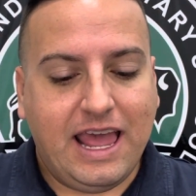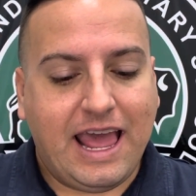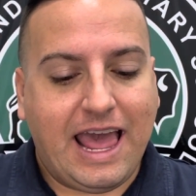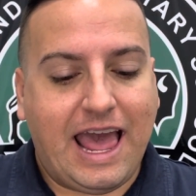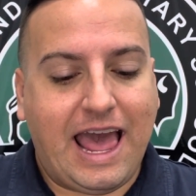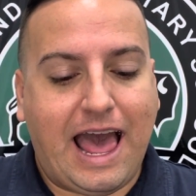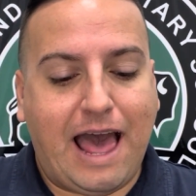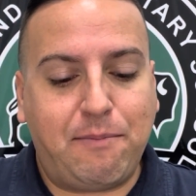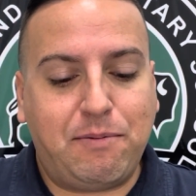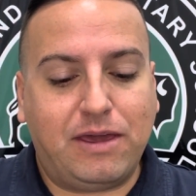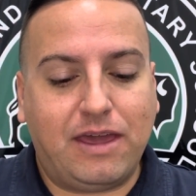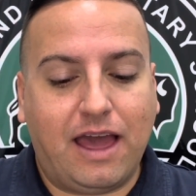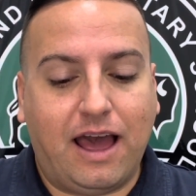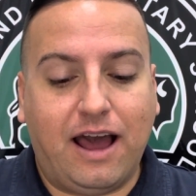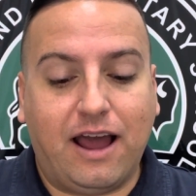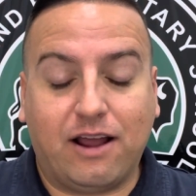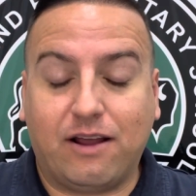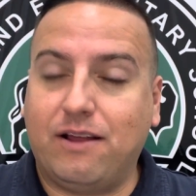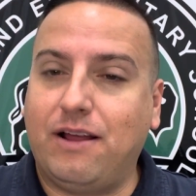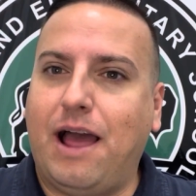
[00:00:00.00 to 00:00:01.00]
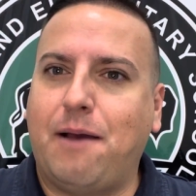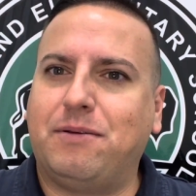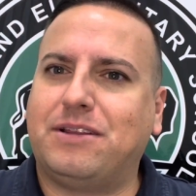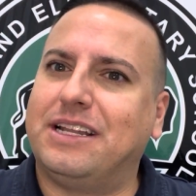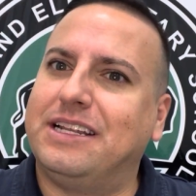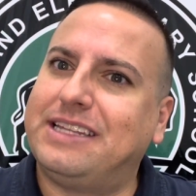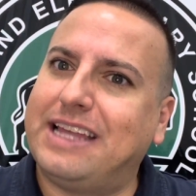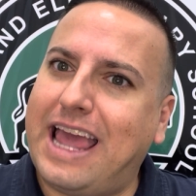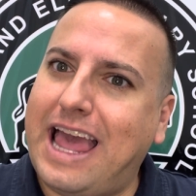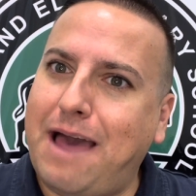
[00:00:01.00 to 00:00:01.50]
Happy, uh, I was
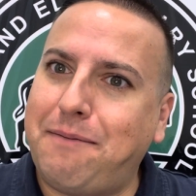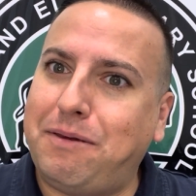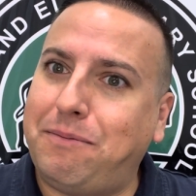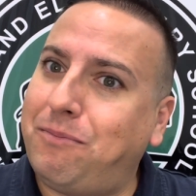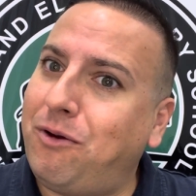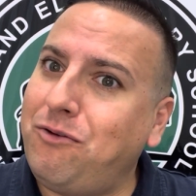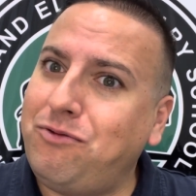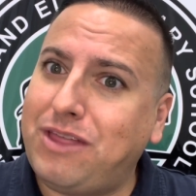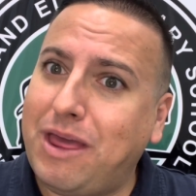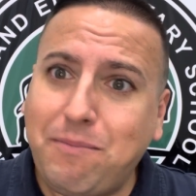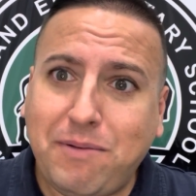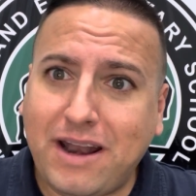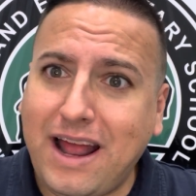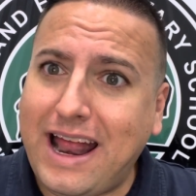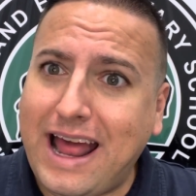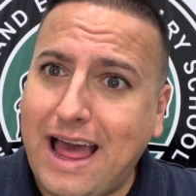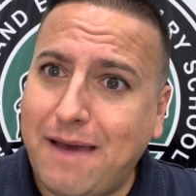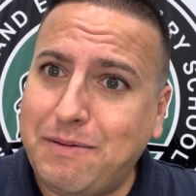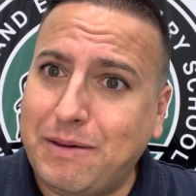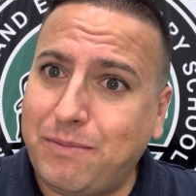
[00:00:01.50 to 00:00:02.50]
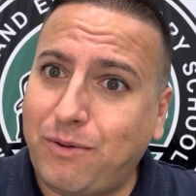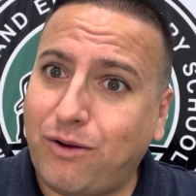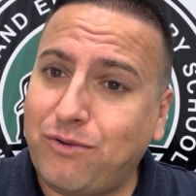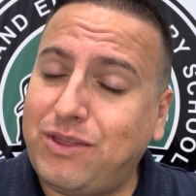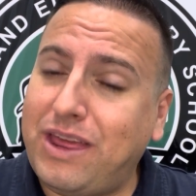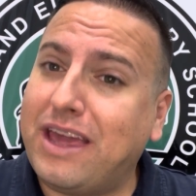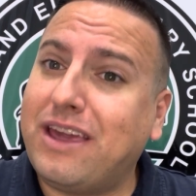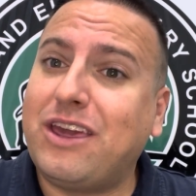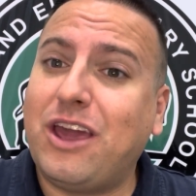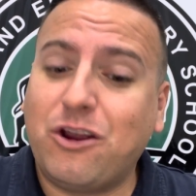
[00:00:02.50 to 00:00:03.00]
going to say happy birthday, but not happy
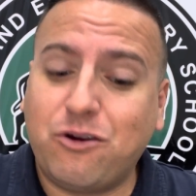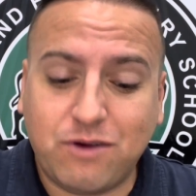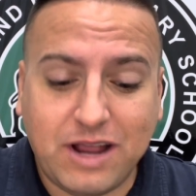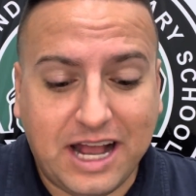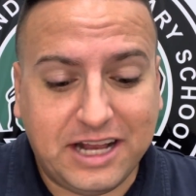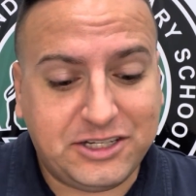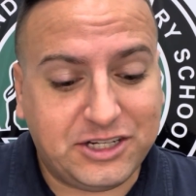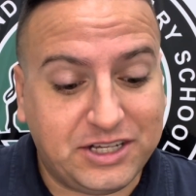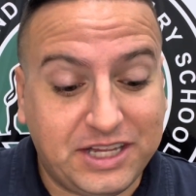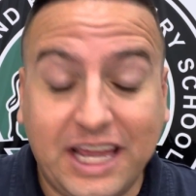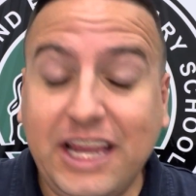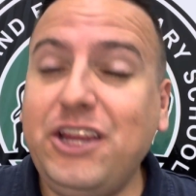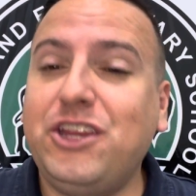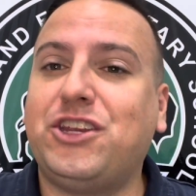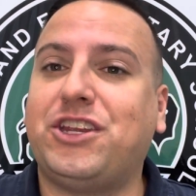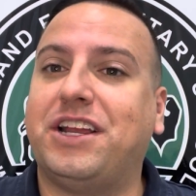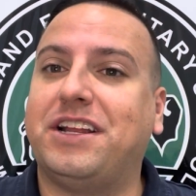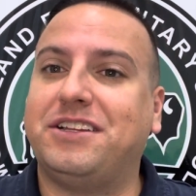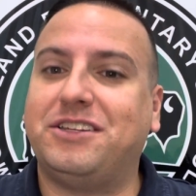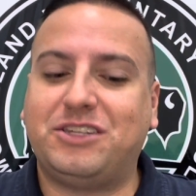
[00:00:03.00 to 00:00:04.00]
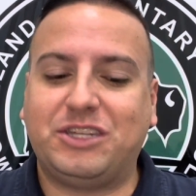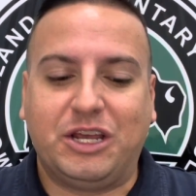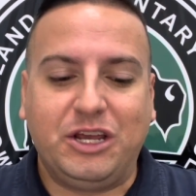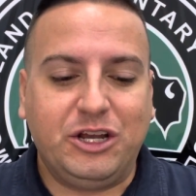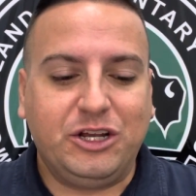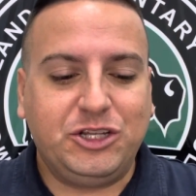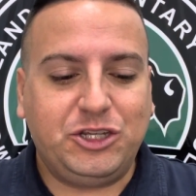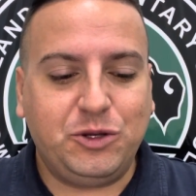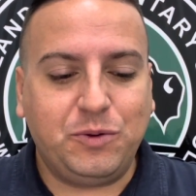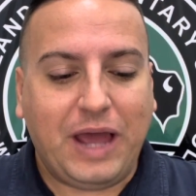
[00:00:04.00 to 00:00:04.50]
birthday. Congratulations
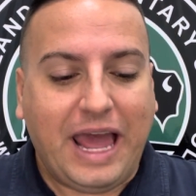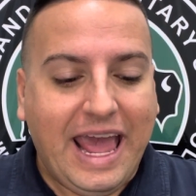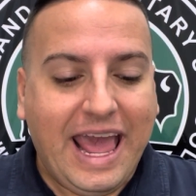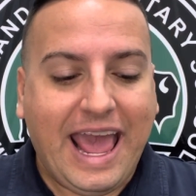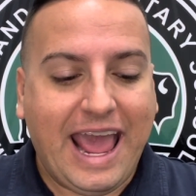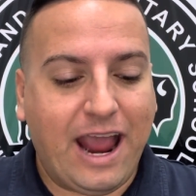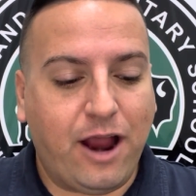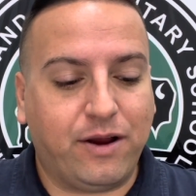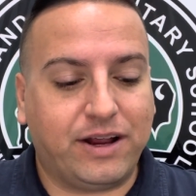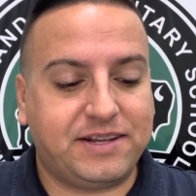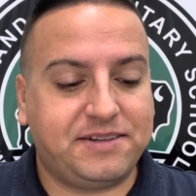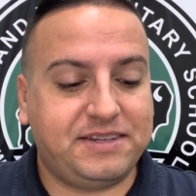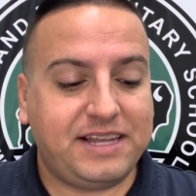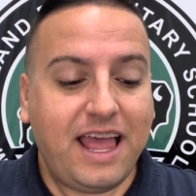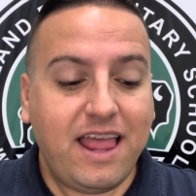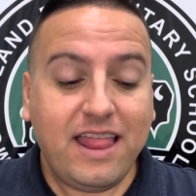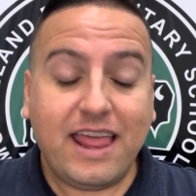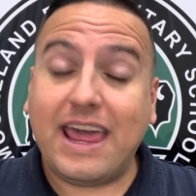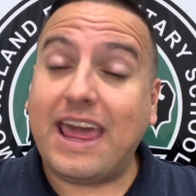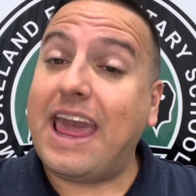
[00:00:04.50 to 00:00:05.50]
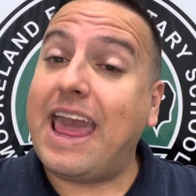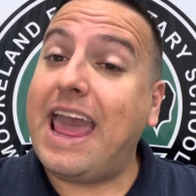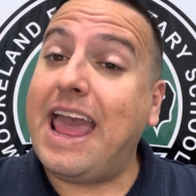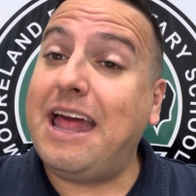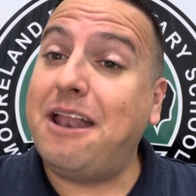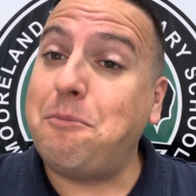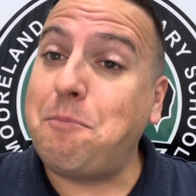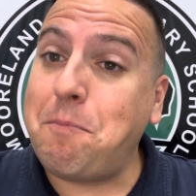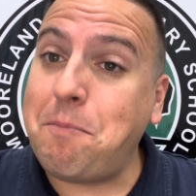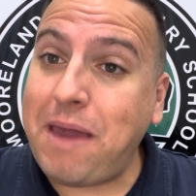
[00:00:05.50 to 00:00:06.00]
to Araceli
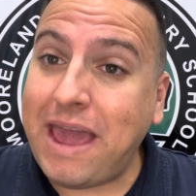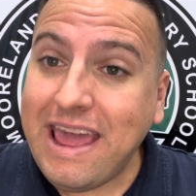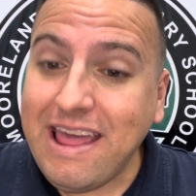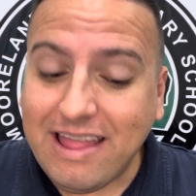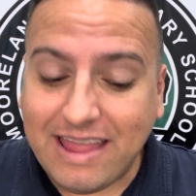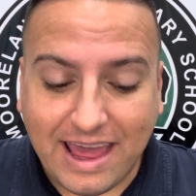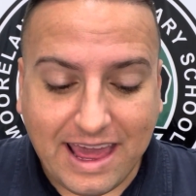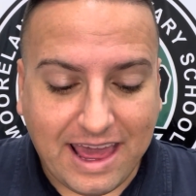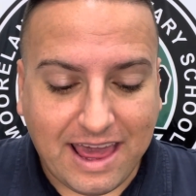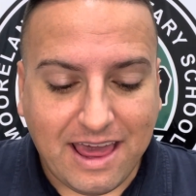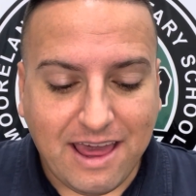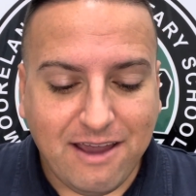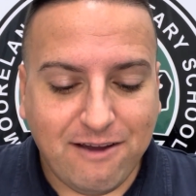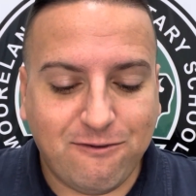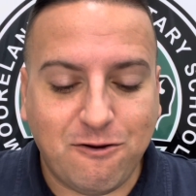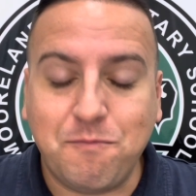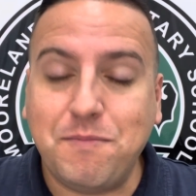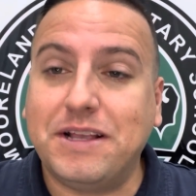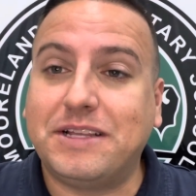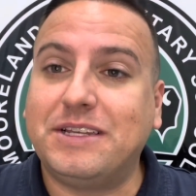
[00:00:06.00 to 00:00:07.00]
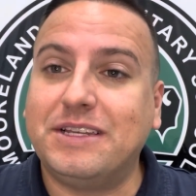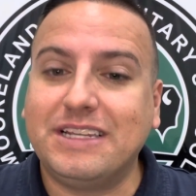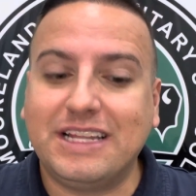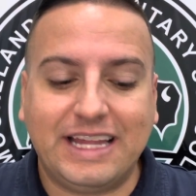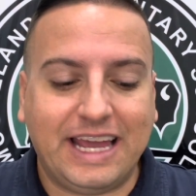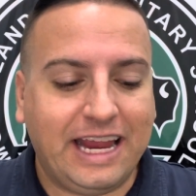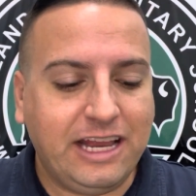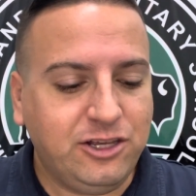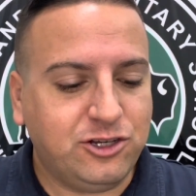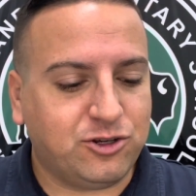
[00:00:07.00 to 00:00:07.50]
and Maylee from Mrs.
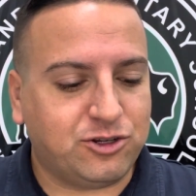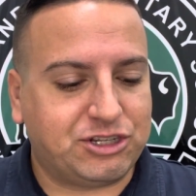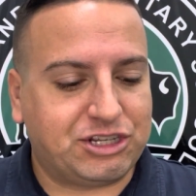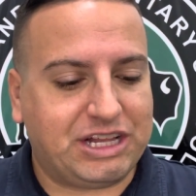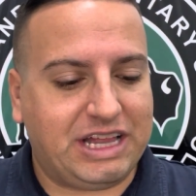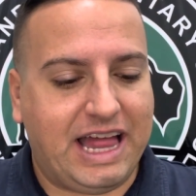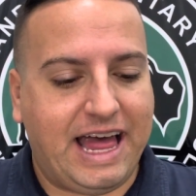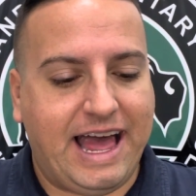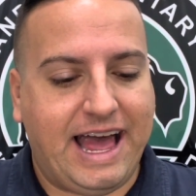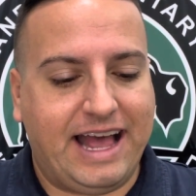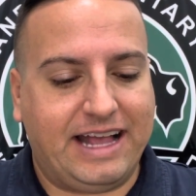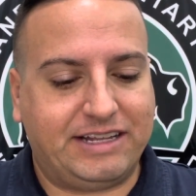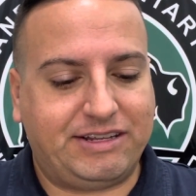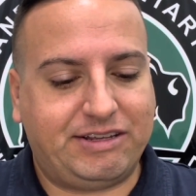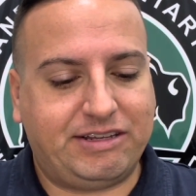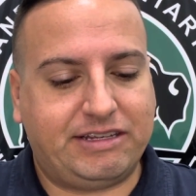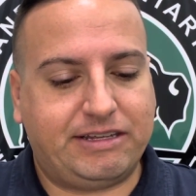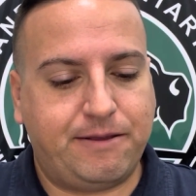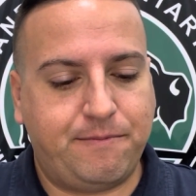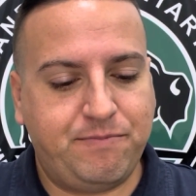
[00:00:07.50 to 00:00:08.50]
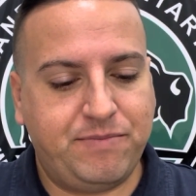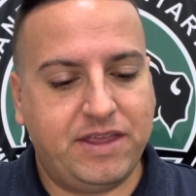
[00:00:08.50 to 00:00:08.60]
Langel's class.